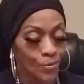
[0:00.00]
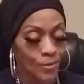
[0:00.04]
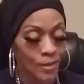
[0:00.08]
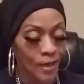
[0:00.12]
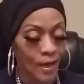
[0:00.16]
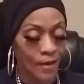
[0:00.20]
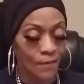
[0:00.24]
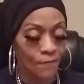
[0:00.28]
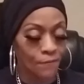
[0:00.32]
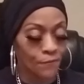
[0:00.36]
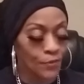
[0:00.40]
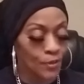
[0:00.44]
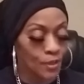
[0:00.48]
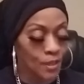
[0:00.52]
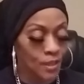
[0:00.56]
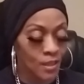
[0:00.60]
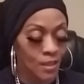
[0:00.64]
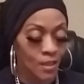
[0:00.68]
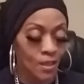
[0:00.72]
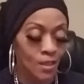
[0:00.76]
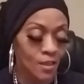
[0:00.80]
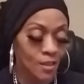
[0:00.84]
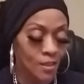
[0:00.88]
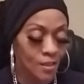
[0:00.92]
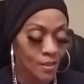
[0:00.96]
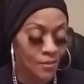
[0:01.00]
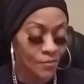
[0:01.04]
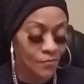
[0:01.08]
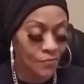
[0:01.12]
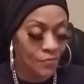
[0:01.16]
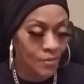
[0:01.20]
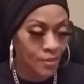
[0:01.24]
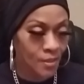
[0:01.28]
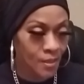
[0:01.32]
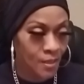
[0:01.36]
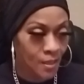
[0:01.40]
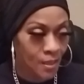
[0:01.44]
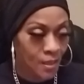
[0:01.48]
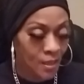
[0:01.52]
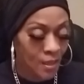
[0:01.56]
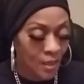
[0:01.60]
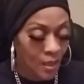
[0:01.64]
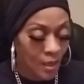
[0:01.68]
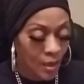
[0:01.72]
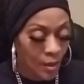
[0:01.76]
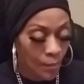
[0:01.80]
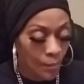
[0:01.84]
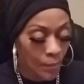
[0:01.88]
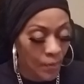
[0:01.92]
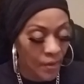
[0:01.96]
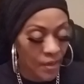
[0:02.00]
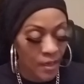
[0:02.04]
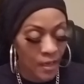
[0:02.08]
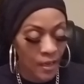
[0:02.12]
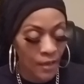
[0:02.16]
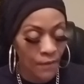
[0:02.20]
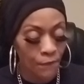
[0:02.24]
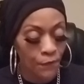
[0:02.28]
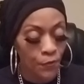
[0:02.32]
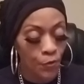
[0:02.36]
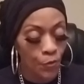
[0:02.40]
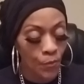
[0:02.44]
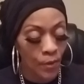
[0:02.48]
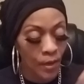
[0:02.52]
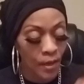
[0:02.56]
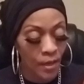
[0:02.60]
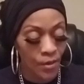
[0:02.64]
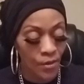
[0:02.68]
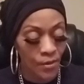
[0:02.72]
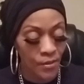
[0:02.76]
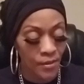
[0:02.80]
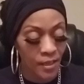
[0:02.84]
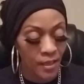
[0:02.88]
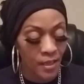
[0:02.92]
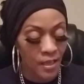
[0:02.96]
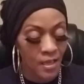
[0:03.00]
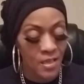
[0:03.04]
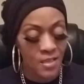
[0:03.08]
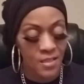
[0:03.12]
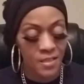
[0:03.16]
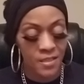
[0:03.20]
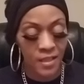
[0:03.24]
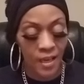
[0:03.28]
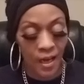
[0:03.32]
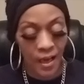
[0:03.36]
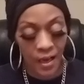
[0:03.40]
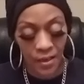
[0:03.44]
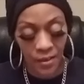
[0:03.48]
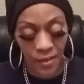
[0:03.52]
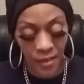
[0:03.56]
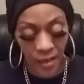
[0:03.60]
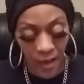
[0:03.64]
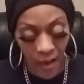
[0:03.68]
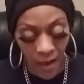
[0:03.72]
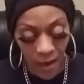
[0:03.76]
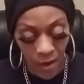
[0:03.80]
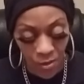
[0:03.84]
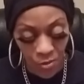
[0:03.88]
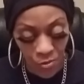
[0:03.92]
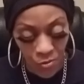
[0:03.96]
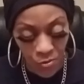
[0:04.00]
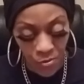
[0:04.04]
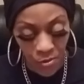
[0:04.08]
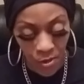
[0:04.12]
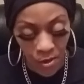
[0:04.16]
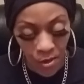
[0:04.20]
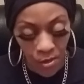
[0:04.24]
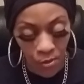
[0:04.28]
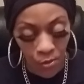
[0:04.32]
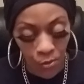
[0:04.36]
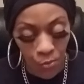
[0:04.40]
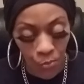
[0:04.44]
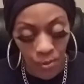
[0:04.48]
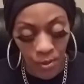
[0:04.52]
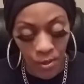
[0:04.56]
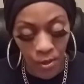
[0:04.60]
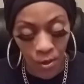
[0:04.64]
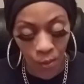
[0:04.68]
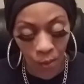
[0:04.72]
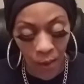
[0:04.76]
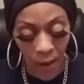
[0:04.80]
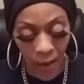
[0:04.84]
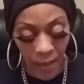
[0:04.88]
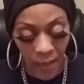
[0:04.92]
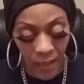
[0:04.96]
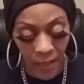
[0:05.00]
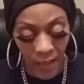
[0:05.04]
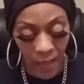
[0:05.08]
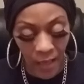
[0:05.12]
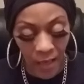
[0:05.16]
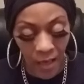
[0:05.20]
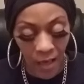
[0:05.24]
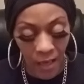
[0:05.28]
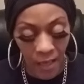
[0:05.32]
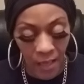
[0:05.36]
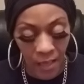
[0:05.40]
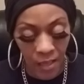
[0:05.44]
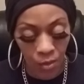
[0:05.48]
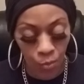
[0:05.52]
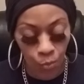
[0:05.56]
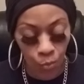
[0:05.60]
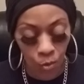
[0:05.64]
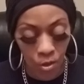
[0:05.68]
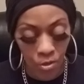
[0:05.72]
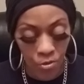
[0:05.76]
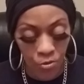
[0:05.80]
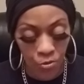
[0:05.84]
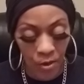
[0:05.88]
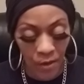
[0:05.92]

like full of love but if you enter the inside of the house, you would know how chaotic it was.